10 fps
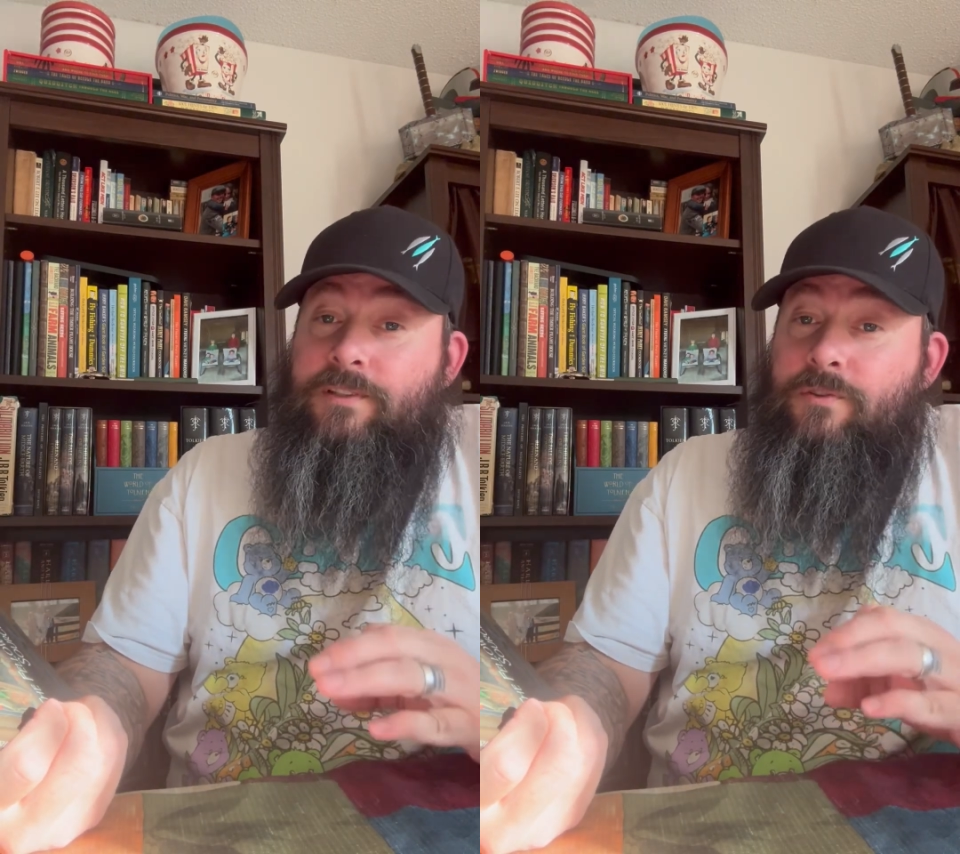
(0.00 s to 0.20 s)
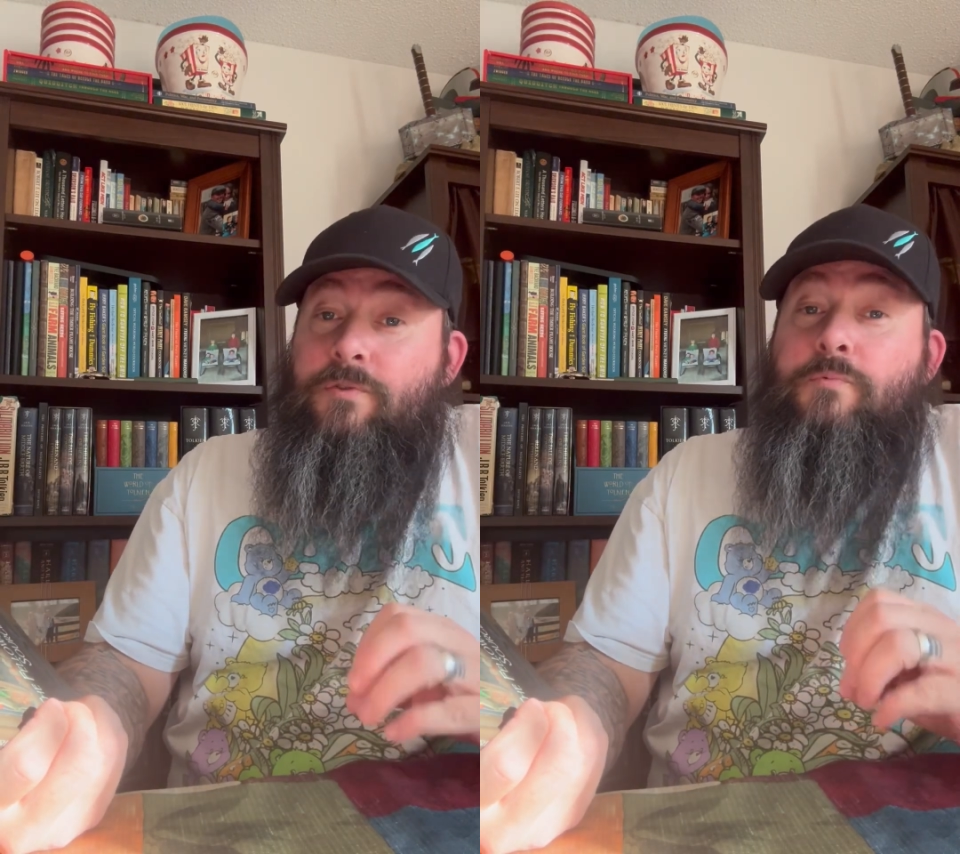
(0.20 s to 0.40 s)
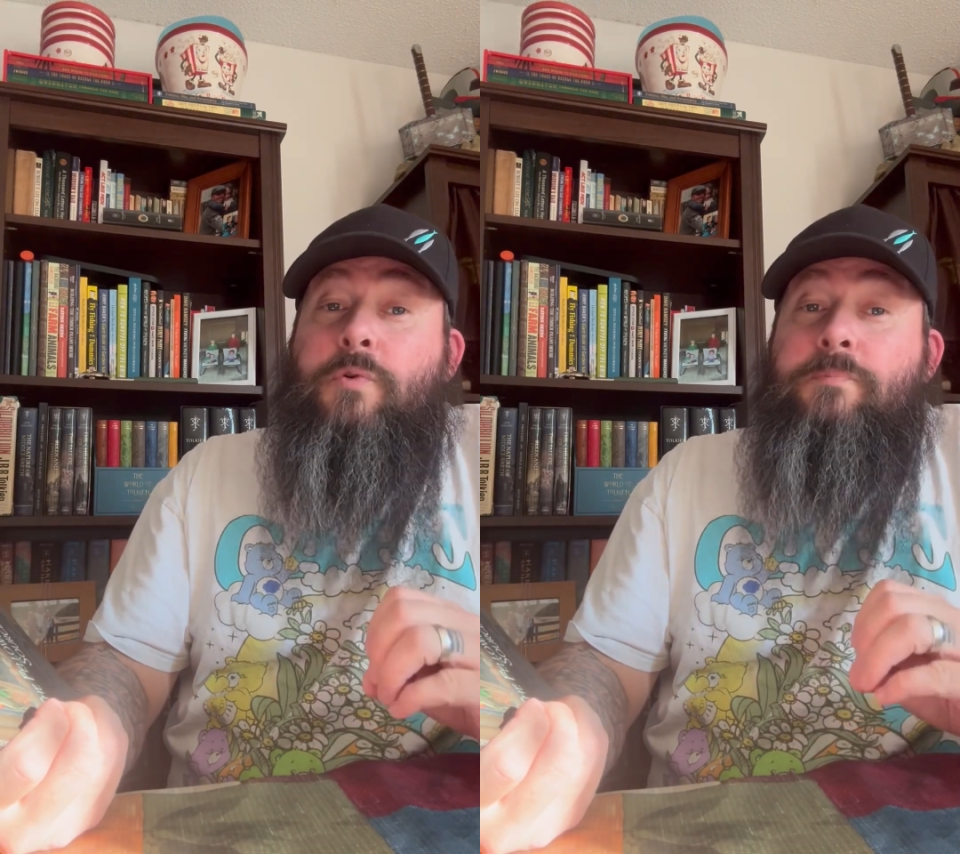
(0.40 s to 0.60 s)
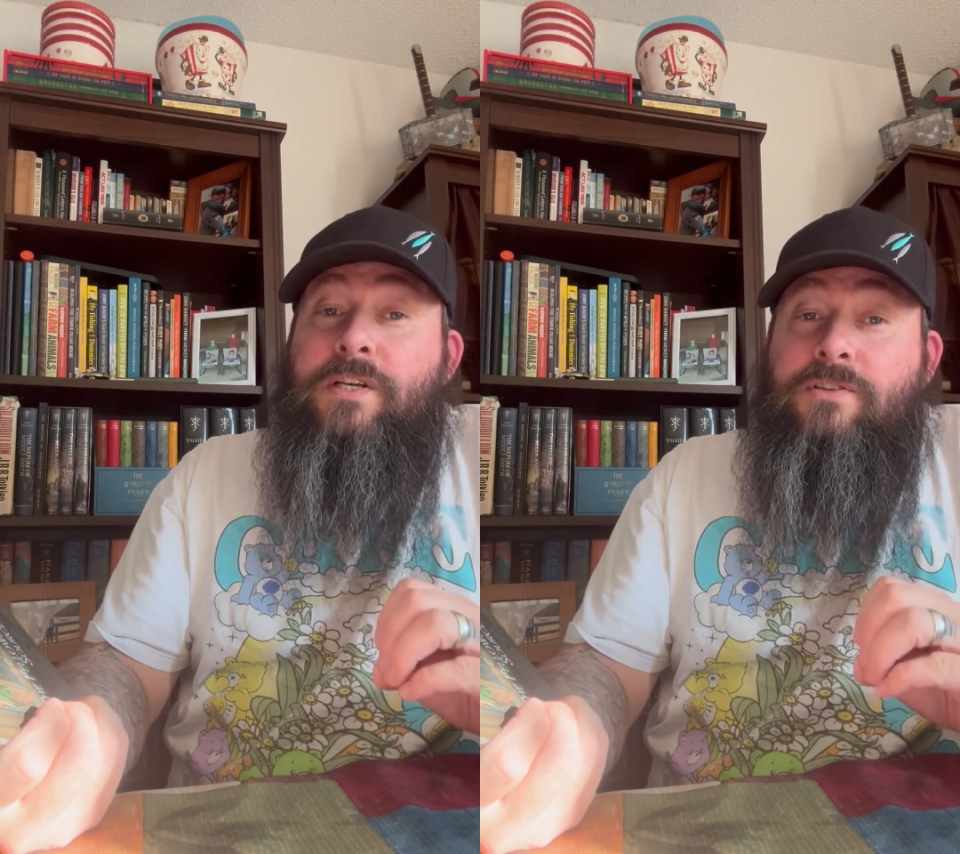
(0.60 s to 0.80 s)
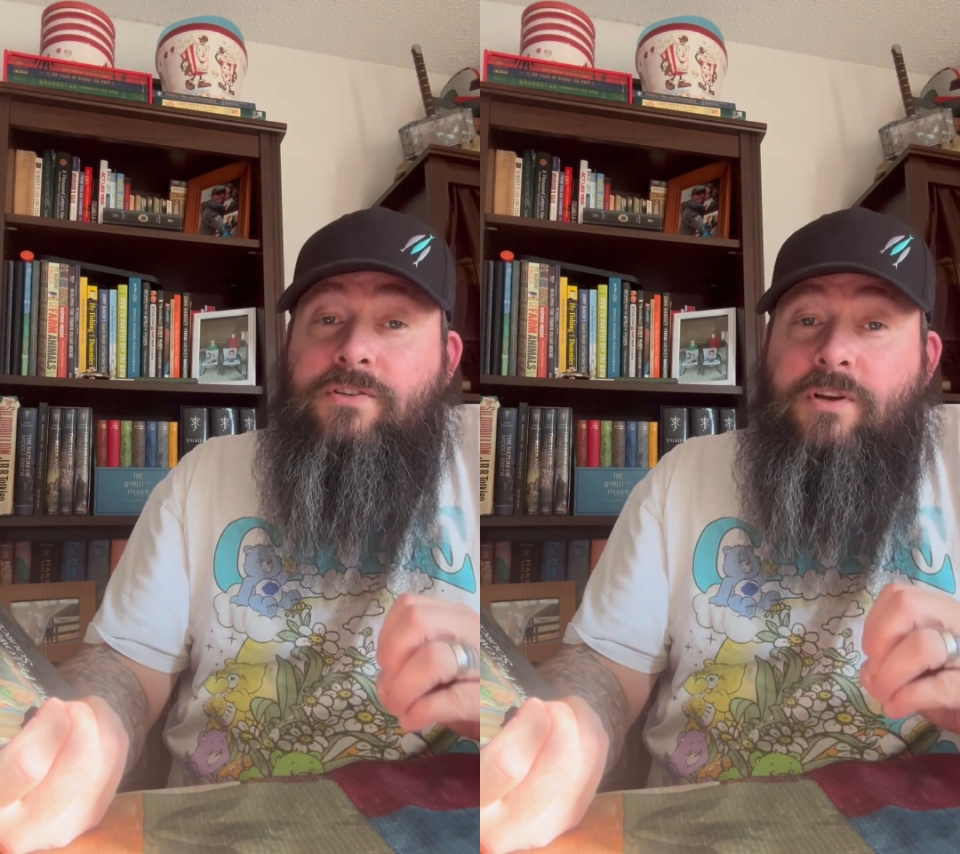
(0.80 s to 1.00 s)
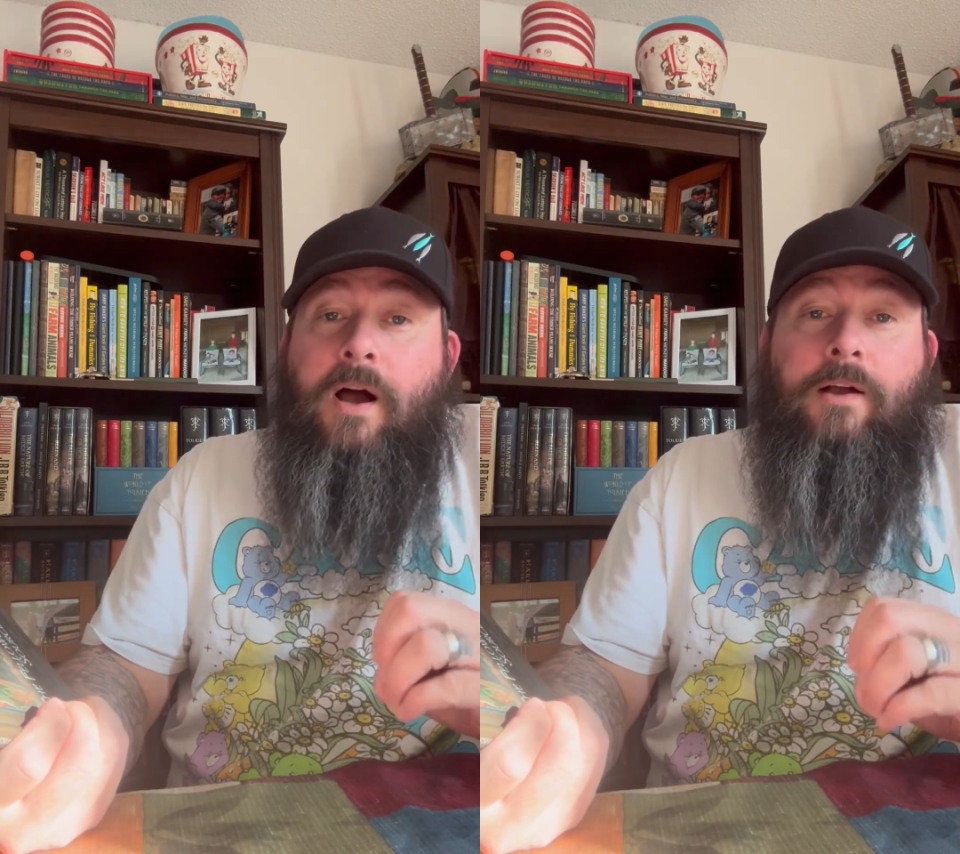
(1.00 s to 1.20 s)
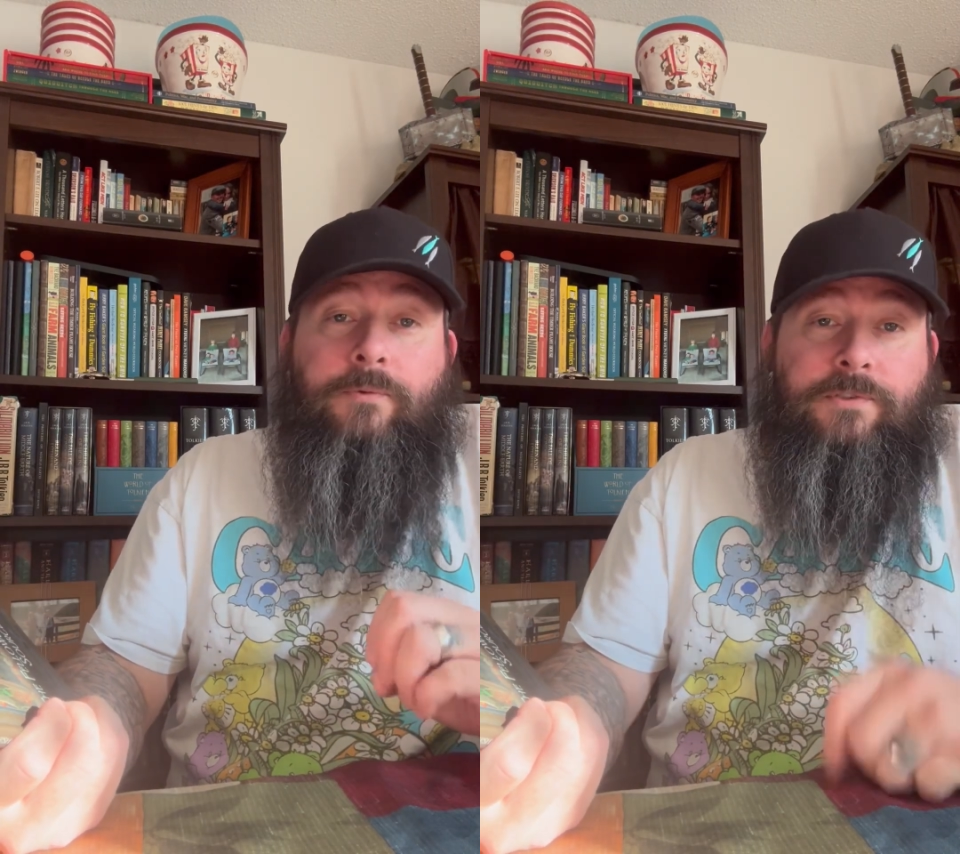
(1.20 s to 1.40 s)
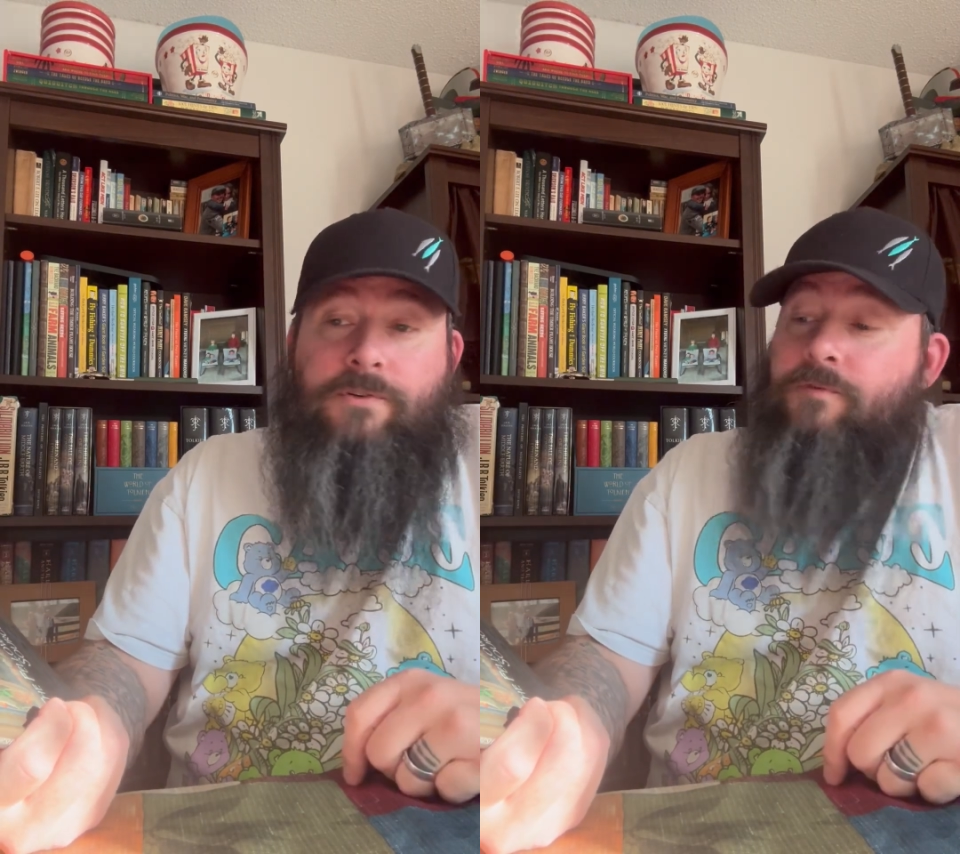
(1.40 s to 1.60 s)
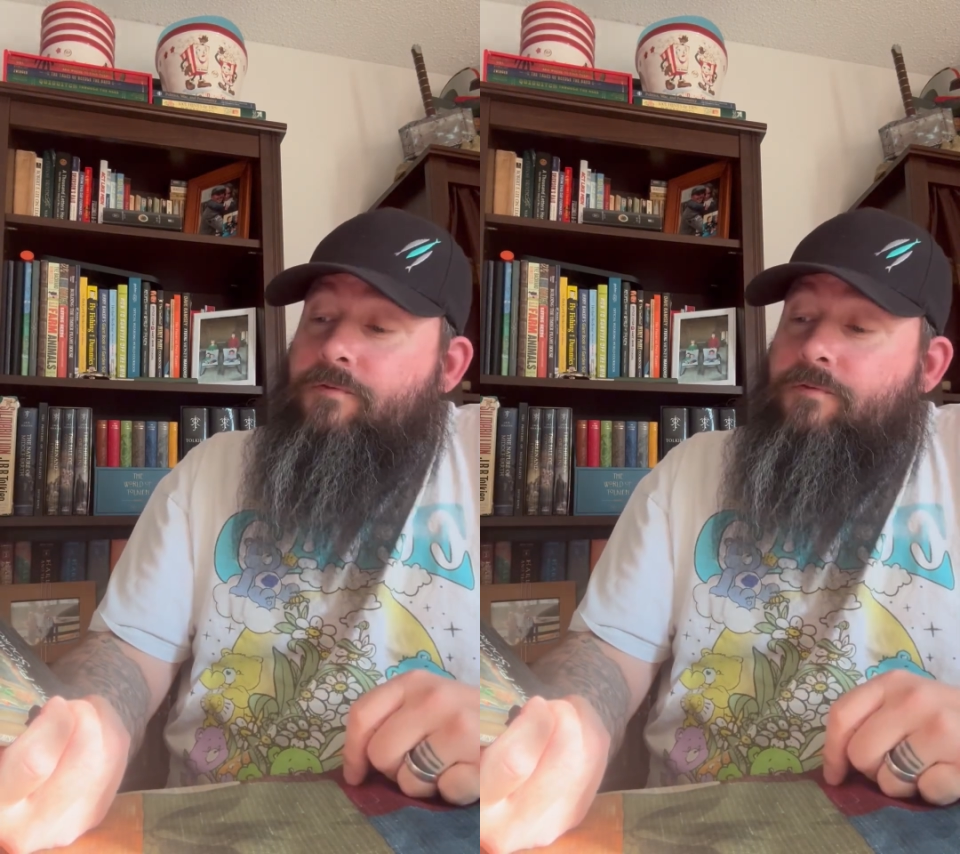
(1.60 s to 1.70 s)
and you would be shocked what you can